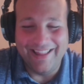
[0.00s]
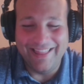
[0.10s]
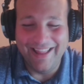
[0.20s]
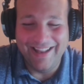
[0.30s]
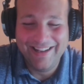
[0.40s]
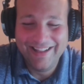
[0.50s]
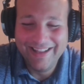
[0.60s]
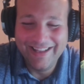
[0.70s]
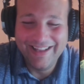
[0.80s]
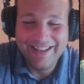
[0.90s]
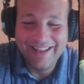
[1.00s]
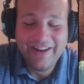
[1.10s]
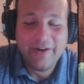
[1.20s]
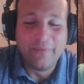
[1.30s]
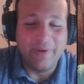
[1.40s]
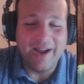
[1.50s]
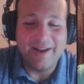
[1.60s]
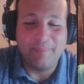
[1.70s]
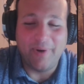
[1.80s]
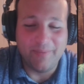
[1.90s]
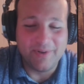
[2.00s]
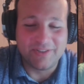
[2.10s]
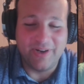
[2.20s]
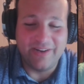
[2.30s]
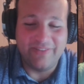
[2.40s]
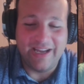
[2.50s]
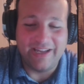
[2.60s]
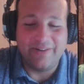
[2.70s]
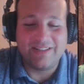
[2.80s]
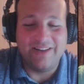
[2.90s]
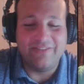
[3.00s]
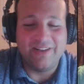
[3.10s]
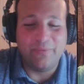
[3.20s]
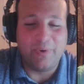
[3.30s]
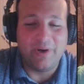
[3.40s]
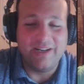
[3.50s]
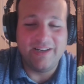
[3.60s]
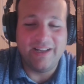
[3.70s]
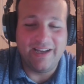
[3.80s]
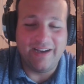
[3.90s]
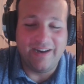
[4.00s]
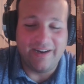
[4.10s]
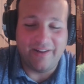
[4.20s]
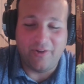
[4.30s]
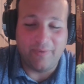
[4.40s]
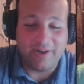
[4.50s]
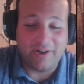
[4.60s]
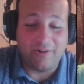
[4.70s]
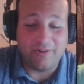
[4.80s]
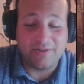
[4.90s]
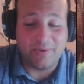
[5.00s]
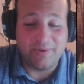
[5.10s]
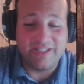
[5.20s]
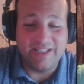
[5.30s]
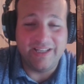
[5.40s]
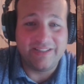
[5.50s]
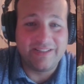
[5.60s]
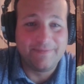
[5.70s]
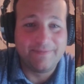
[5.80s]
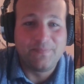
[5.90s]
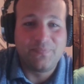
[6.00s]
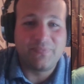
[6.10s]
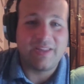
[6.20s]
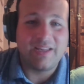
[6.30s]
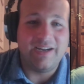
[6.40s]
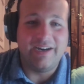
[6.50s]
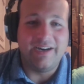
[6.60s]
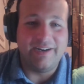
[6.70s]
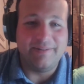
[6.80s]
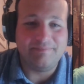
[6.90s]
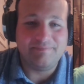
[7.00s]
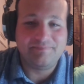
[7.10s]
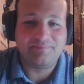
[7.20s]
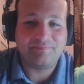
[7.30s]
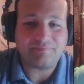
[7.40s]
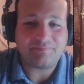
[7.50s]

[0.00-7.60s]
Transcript: Make us look like idiots. Ryan Palmer's great value at 71, uh, along with Carlos Ortiz. Um, yeah.